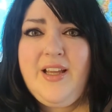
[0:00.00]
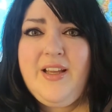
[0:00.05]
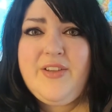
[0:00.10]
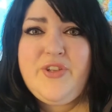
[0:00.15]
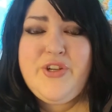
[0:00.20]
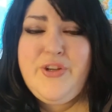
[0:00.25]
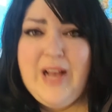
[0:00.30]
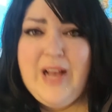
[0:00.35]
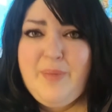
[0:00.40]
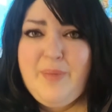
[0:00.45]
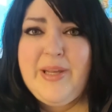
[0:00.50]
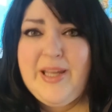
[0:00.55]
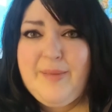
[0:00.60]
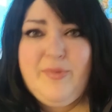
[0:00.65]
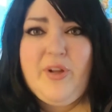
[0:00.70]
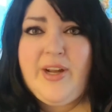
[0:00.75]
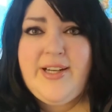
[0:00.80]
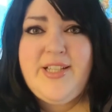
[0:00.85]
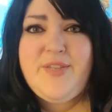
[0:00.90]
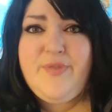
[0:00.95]
So you're helping
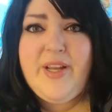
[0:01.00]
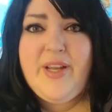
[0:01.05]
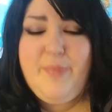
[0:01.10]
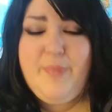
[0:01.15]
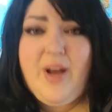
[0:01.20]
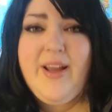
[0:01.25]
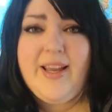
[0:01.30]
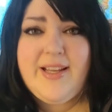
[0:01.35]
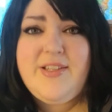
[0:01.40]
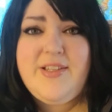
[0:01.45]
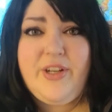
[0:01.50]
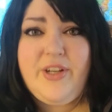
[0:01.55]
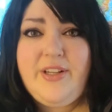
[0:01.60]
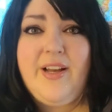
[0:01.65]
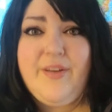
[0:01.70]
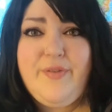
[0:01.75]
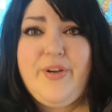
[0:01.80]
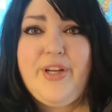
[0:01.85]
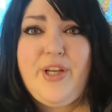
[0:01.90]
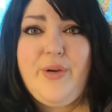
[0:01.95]
him line his fucking pockets. Good
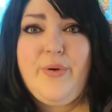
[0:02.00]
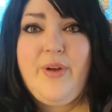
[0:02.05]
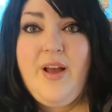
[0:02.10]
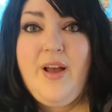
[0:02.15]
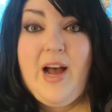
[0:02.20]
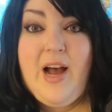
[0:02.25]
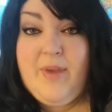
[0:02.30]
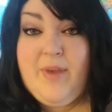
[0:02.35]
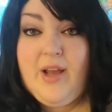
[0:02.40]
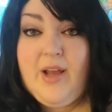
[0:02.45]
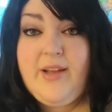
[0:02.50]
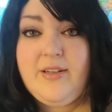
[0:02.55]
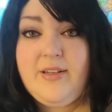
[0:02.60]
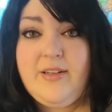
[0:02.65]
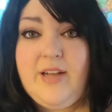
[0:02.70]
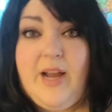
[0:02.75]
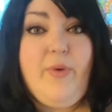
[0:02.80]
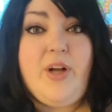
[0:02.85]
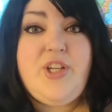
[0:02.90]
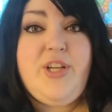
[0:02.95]
luck for you. I'm not.
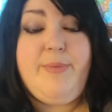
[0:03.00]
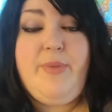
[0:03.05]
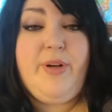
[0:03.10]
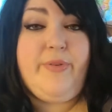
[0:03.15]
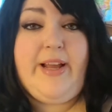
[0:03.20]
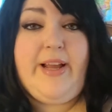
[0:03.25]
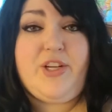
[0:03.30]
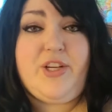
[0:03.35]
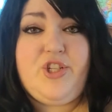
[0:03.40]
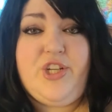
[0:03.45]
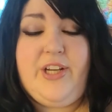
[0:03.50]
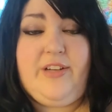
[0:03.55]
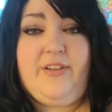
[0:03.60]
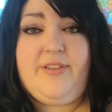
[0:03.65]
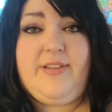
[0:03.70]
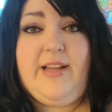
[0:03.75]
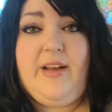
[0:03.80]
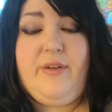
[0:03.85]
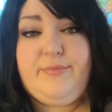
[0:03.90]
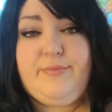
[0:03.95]
I watch him on reaction
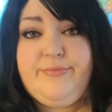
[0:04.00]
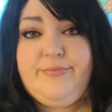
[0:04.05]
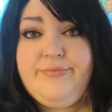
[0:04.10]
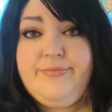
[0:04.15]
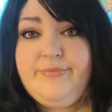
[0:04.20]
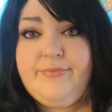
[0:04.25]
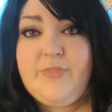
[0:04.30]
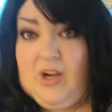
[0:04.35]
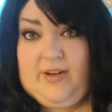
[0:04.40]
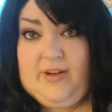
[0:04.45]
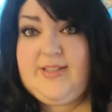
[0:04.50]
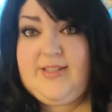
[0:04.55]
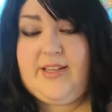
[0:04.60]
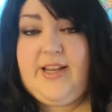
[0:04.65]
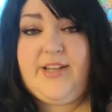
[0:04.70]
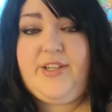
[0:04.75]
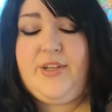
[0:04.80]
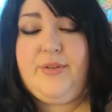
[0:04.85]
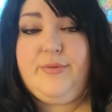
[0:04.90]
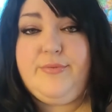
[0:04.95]
channels now. Honestly,
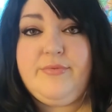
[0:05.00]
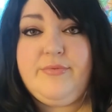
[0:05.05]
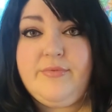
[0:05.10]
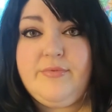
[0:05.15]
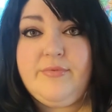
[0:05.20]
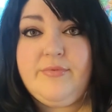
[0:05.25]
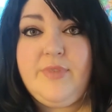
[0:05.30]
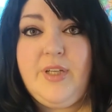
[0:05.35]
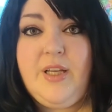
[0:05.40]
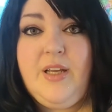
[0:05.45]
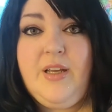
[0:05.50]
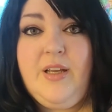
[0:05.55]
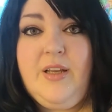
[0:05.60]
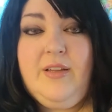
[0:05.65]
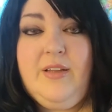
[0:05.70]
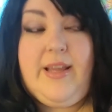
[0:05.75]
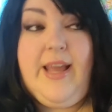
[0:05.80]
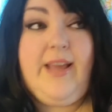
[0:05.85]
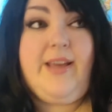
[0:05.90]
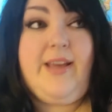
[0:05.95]
I do.
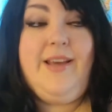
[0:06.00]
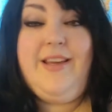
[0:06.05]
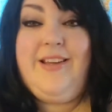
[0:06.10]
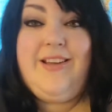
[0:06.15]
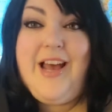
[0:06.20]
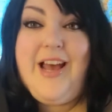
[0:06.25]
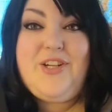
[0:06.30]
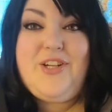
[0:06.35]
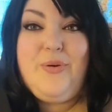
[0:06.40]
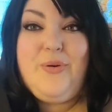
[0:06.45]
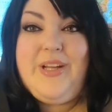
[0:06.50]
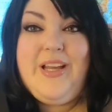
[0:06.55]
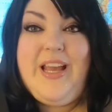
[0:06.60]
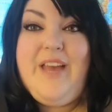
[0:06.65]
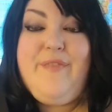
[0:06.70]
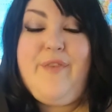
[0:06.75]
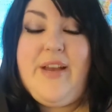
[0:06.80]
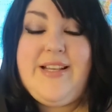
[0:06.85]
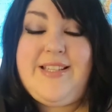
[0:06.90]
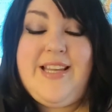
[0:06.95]
Like, I don't,
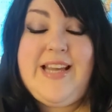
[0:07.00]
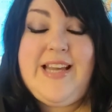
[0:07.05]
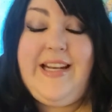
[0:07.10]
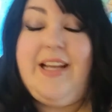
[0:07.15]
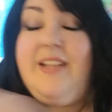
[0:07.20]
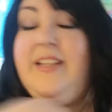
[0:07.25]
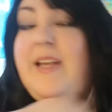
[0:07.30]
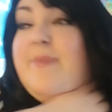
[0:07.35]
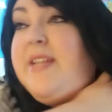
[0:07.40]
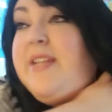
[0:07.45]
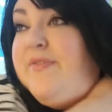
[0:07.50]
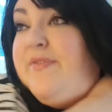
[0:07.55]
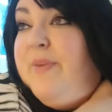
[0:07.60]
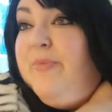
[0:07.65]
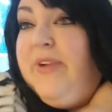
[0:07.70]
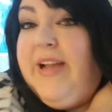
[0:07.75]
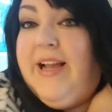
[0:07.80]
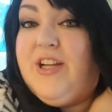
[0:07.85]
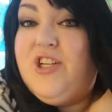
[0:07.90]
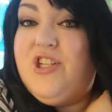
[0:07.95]
if I see any clips, it's
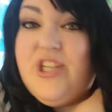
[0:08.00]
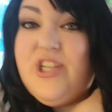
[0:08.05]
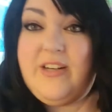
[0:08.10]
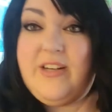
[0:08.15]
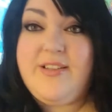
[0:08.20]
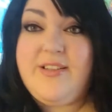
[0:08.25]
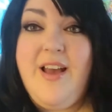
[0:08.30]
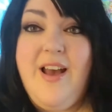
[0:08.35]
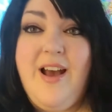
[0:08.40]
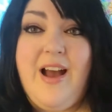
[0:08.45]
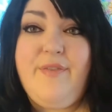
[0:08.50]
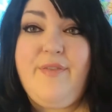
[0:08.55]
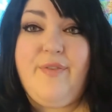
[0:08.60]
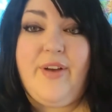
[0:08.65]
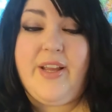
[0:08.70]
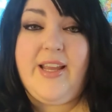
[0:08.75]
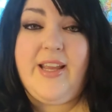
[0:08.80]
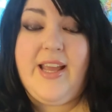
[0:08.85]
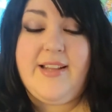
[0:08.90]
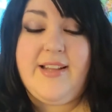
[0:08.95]
from reaction channels. I
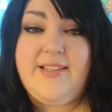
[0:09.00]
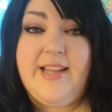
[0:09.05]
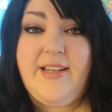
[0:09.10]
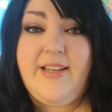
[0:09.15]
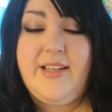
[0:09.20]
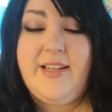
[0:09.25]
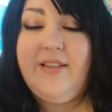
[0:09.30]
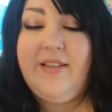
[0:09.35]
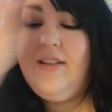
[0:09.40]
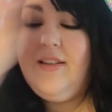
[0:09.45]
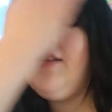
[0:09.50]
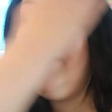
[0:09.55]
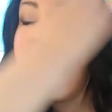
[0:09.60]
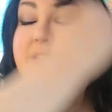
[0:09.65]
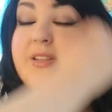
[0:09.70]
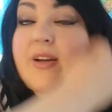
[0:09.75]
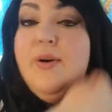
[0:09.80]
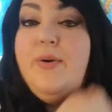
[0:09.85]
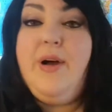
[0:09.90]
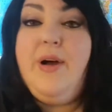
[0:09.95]
fucking can't stand it.
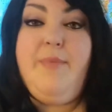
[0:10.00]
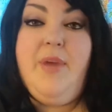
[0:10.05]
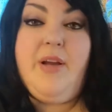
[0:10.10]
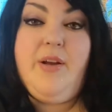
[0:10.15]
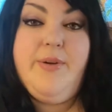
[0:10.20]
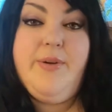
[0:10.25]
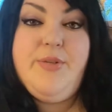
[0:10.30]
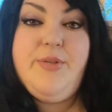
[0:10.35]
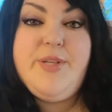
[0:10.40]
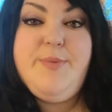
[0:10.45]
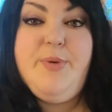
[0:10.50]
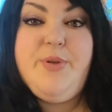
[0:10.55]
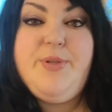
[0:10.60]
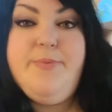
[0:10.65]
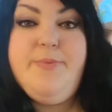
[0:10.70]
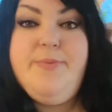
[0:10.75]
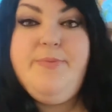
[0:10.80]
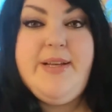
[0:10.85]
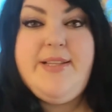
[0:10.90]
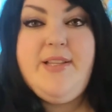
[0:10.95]
So I'm not going to
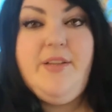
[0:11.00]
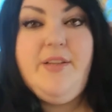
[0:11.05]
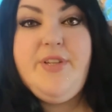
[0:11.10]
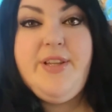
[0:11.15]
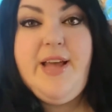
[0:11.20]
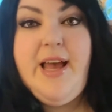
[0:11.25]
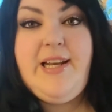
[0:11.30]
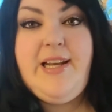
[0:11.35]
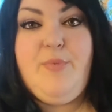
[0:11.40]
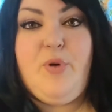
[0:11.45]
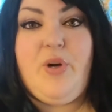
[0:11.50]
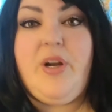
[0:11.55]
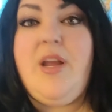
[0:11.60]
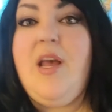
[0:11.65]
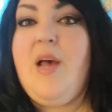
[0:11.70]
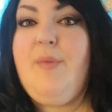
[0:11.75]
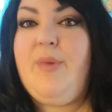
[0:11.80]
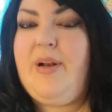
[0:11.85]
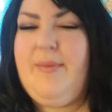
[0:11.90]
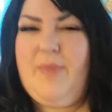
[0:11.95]
expose myself to that anymore.
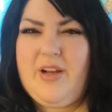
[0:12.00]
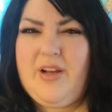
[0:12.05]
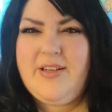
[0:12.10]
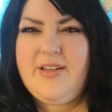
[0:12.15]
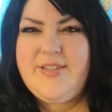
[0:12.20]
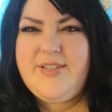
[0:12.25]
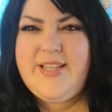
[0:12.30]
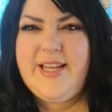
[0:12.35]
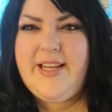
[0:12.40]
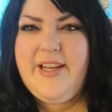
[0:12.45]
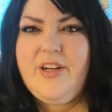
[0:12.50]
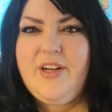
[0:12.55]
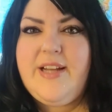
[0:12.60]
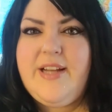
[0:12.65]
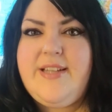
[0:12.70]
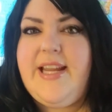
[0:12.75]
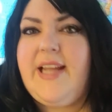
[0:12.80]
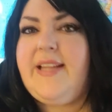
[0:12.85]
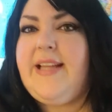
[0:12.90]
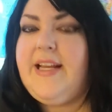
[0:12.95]
But I'm not going to sit here
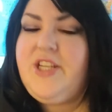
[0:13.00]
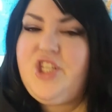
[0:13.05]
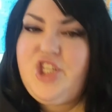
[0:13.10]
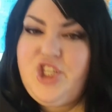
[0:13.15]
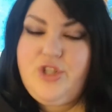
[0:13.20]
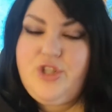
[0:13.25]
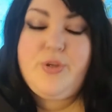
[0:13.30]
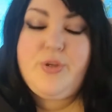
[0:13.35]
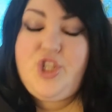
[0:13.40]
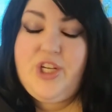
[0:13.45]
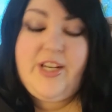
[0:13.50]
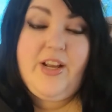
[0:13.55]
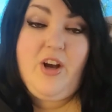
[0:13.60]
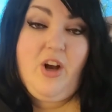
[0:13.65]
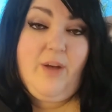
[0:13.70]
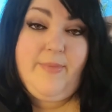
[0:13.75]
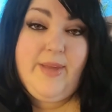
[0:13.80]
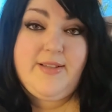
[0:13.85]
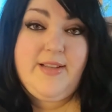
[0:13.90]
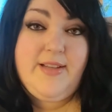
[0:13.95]
and take that those shitty
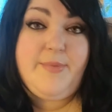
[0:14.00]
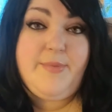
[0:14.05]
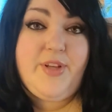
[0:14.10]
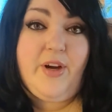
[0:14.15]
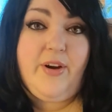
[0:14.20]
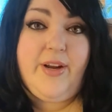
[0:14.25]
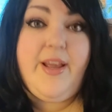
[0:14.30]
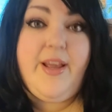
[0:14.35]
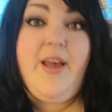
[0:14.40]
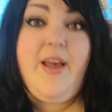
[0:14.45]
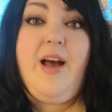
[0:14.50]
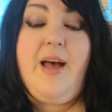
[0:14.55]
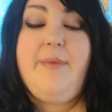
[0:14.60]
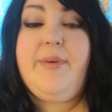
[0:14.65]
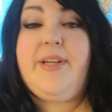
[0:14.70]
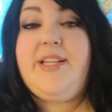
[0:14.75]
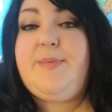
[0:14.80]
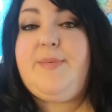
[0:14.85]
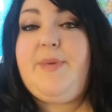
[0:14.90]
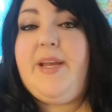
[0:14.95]
comments. I'm sorry.
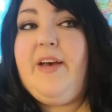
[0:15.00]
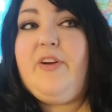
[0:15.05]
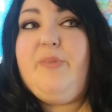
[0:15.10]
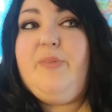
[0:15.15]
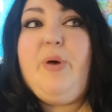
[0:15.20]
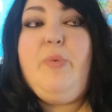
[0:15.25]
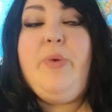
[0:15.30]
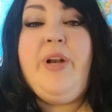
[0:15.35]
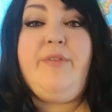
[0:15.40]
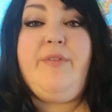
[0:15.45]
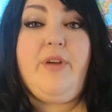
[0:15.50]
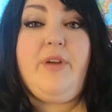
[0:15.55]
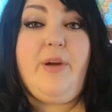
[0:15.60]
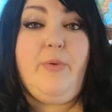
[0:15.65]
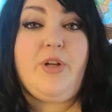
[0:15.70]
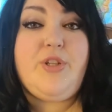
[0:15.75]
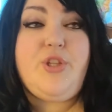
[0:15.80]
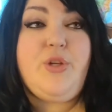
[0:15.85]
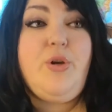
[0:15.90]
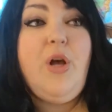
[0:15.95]
I'm going to speak out about whatever I
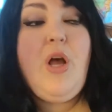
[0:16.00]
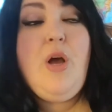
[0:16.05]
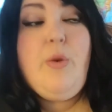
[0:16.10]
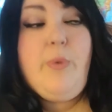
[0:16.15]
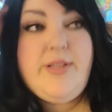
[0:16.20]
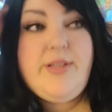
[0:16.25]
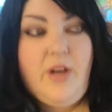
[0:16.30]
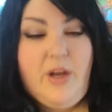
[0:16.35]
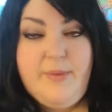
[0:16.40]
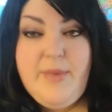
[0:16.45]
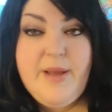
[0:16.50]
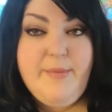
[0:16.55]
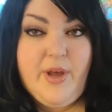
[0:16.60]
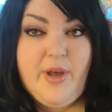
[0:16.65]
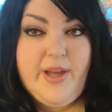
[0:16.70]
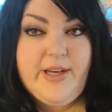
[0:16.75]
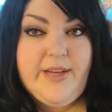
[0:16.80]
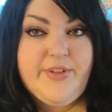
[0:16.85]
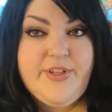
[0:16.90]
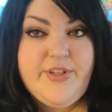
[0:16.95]
want to, what was on my
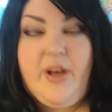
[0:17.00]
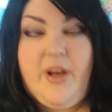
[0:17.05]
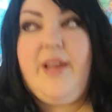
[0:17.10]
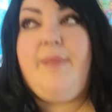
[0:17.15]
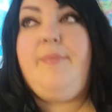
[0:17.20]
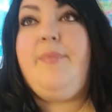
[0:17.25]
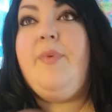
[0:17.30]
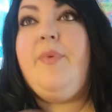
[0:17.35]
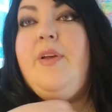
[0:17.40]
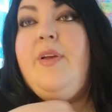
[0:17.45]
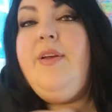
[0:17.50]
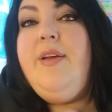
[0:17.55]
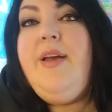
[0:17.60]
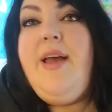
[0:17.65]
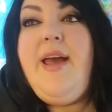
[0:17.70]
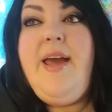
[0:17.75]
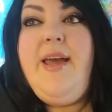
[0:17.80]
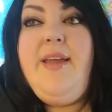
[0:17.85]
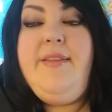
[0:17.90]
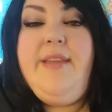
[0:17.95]
mind at the time.
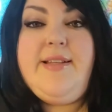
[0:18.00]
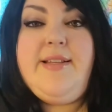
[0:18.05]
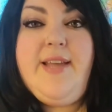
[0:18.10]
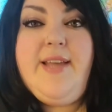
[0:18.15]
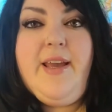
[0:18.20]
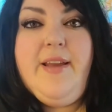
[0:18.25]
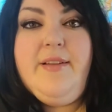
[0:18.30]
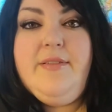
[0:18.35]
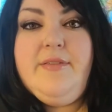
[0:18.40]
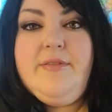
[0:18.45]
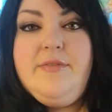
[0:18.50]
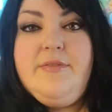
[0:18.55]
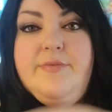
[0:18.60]
And that's it.